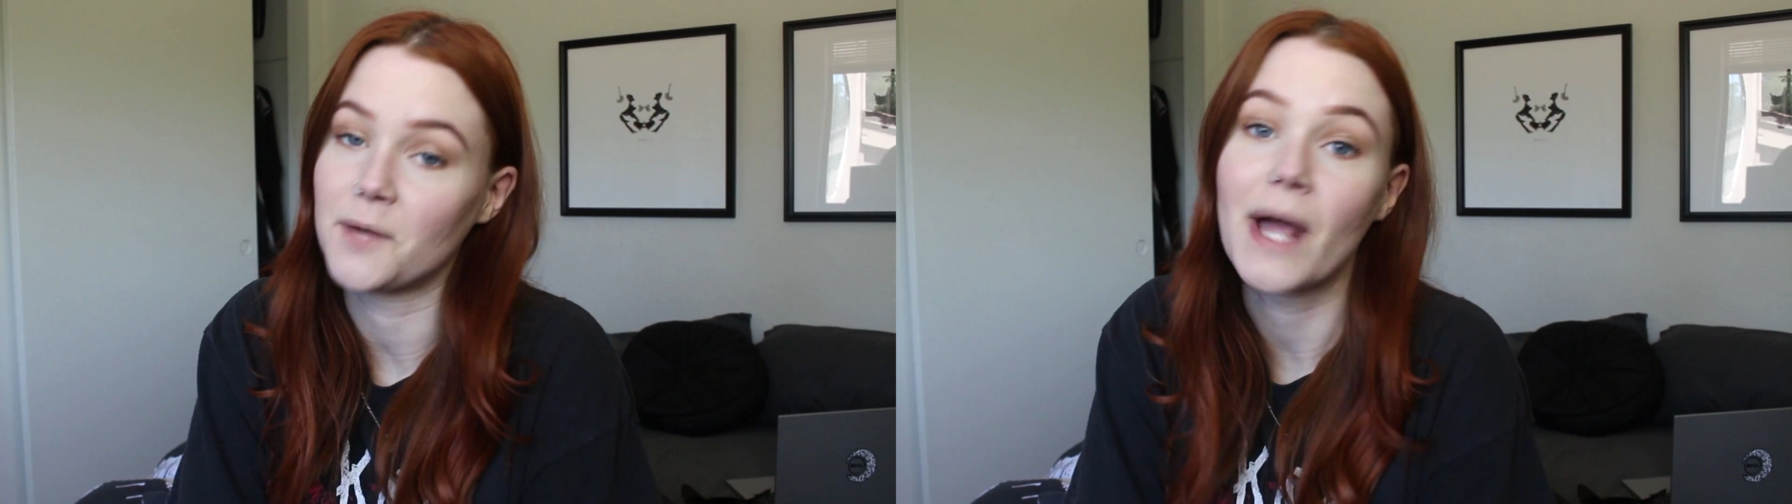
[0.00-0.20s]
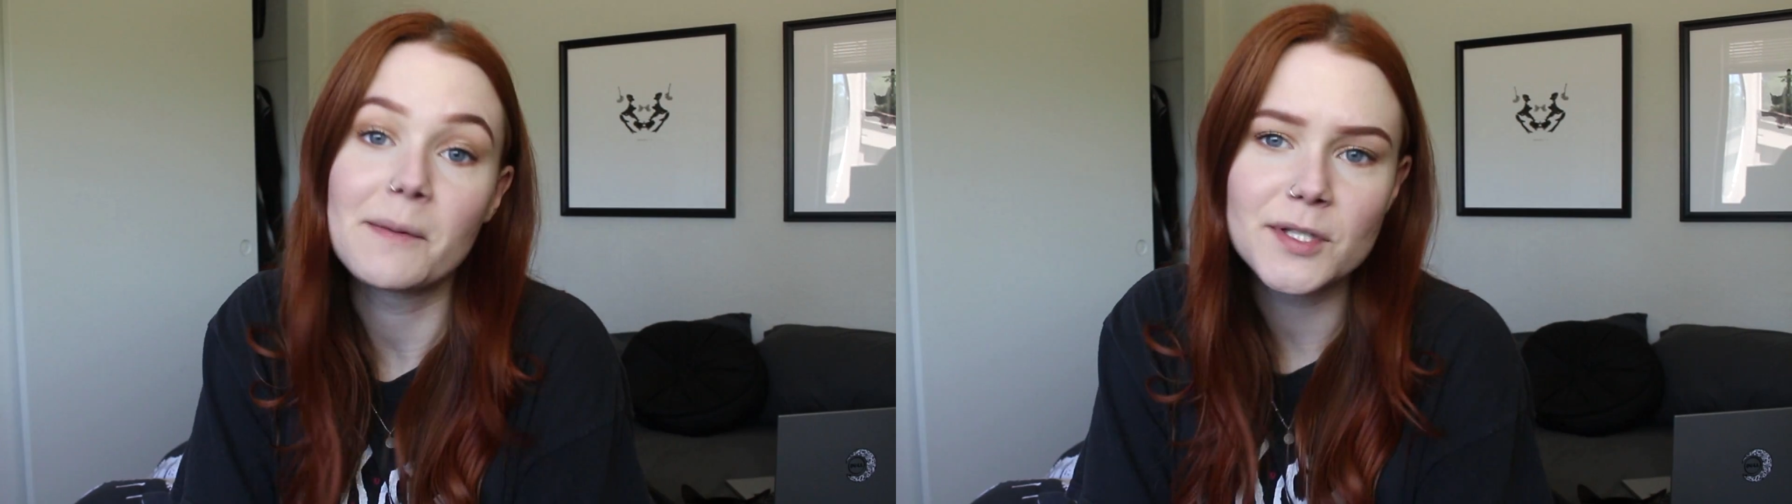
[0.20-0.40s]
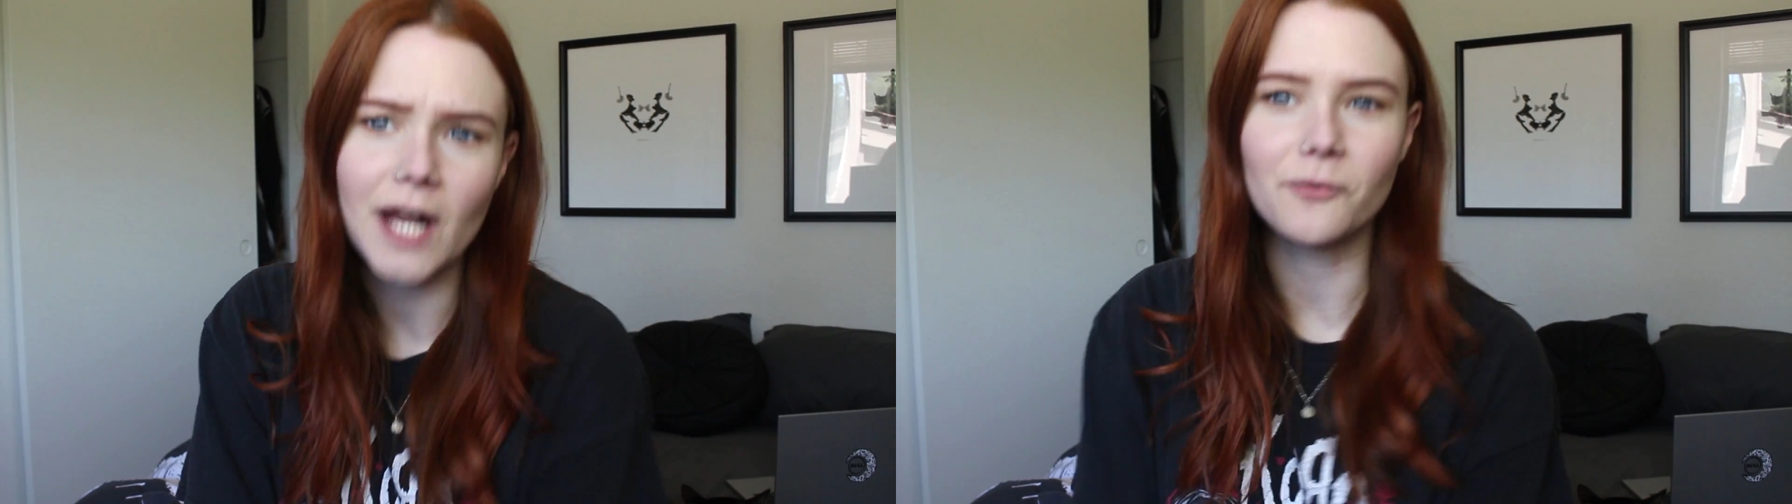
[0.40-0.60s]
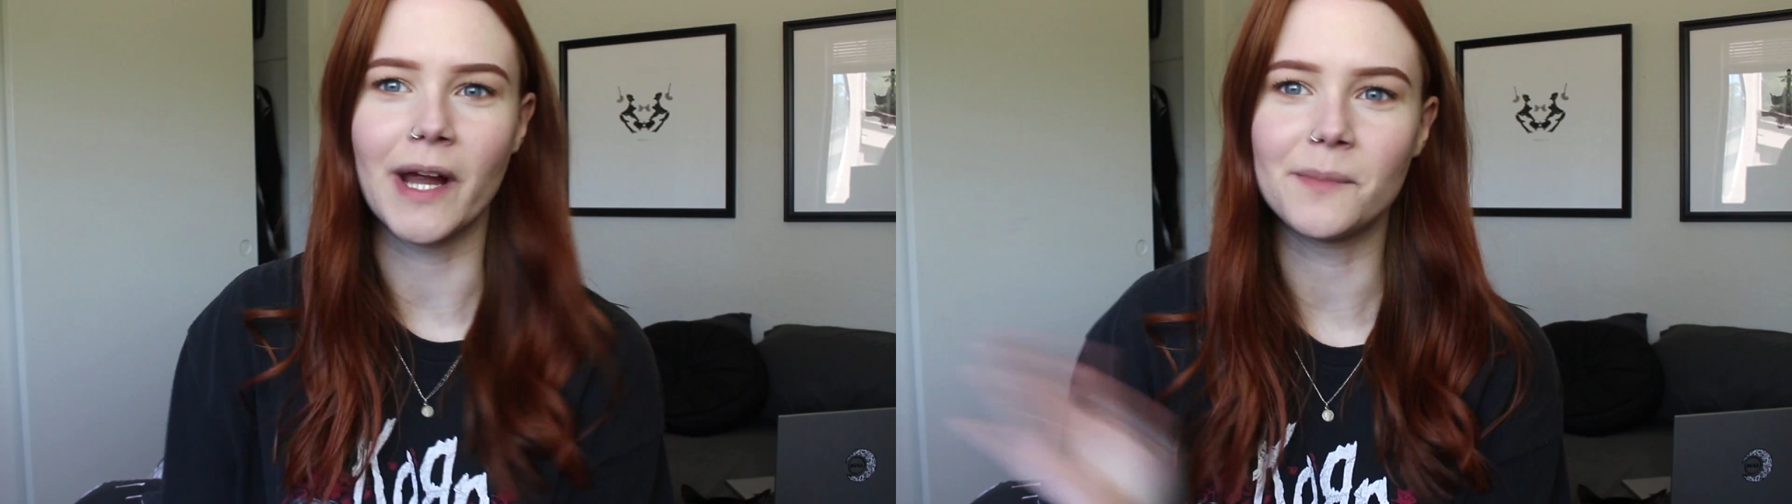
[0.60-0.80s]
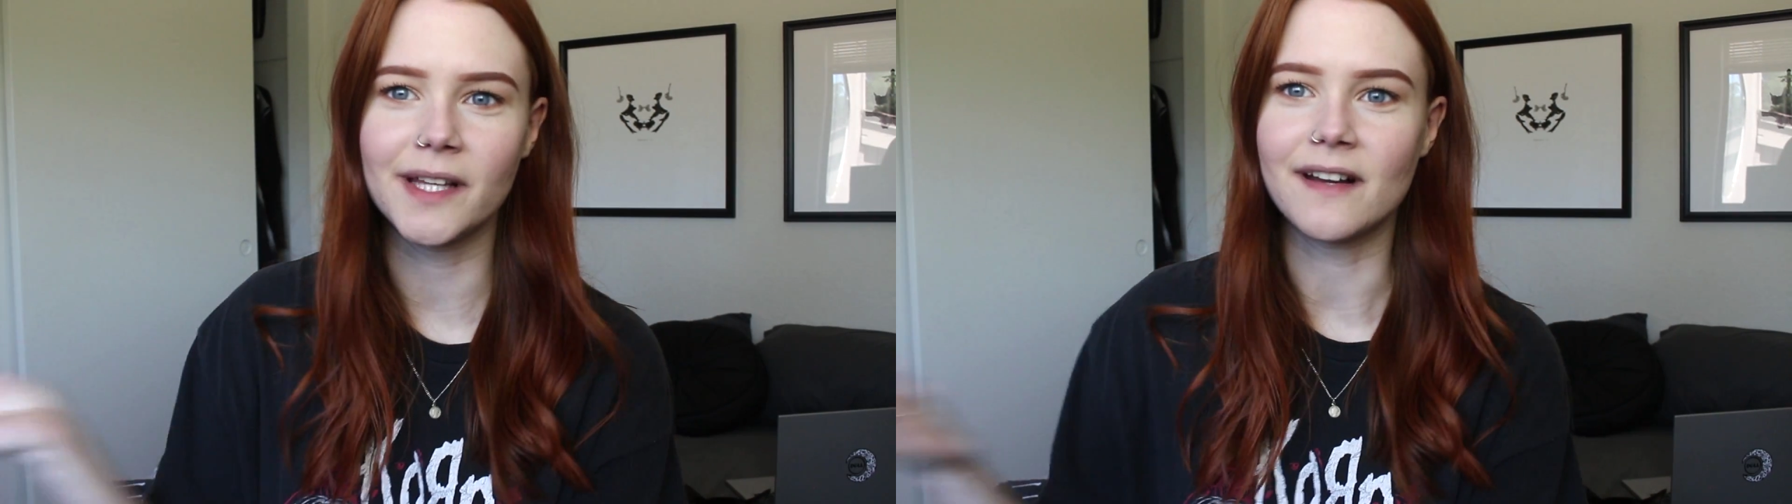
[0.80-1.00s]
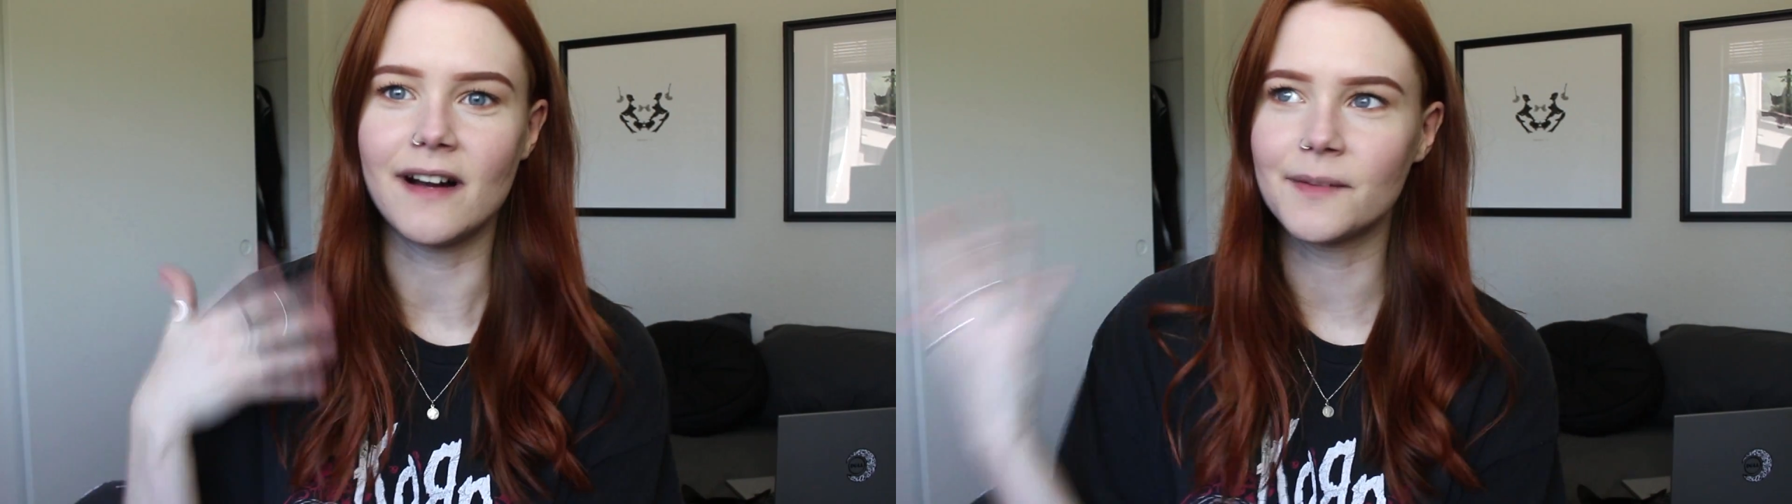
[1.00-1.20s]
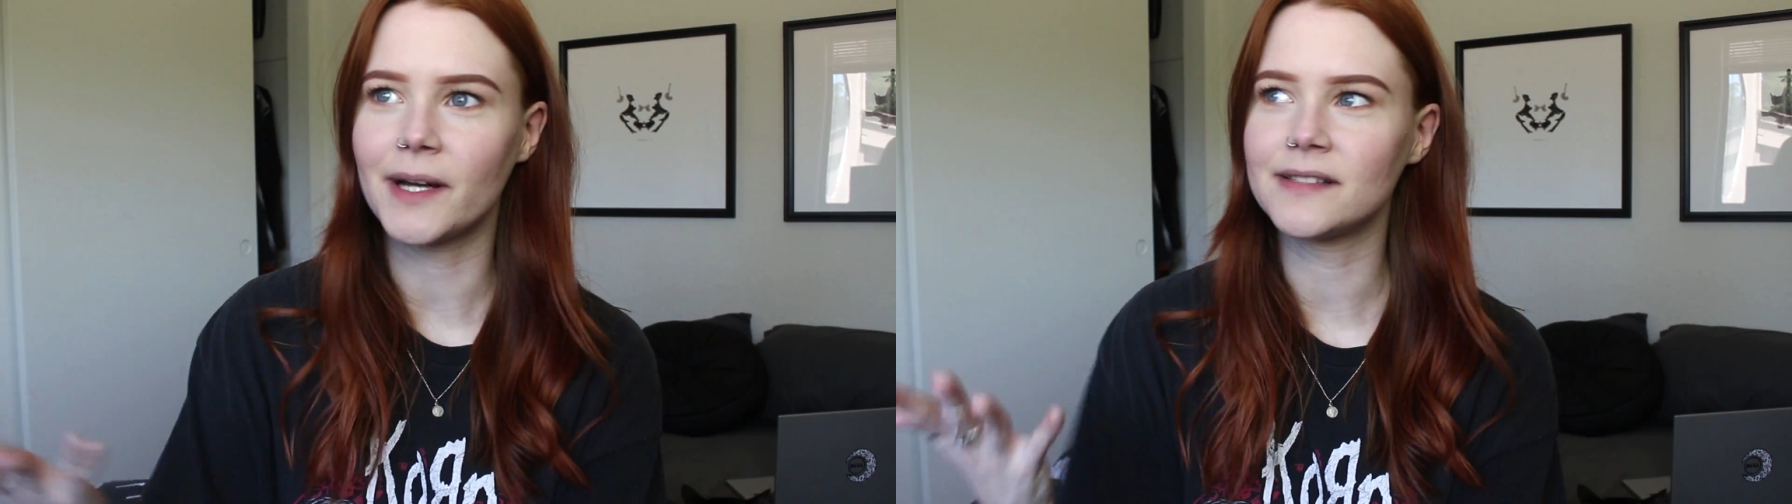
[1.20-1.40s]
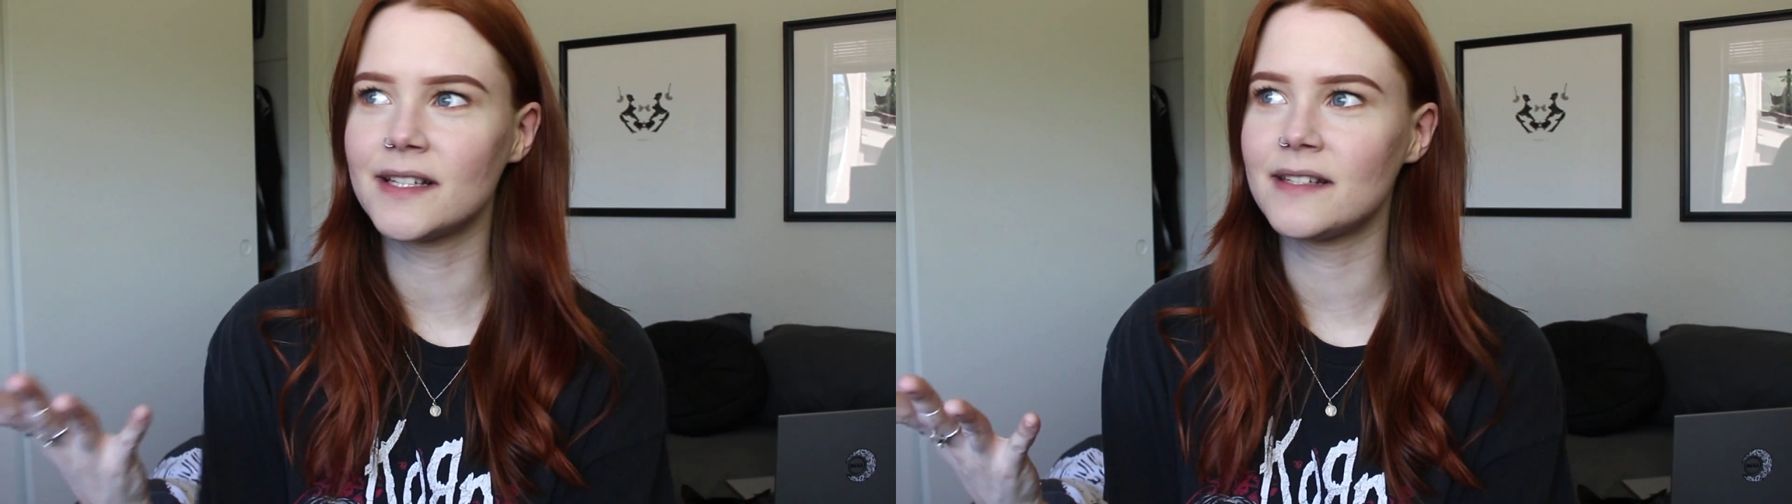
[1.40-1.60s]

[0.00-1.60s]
Anyway, I'm just kind of rambling on about